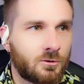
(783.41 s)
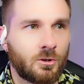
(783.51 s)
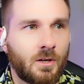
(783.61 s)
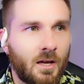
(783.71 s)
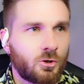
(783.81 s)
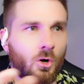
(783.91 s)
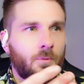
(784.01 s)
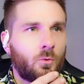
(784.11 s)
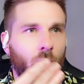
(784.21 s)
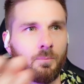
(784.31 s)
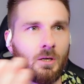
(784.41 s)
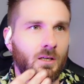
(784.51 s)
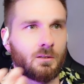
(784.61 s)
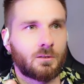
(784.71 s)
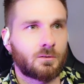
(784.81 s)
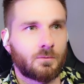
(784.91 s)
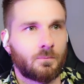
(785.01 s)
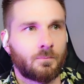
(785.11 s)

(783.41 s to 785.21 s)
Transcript: They're not showing me what it means.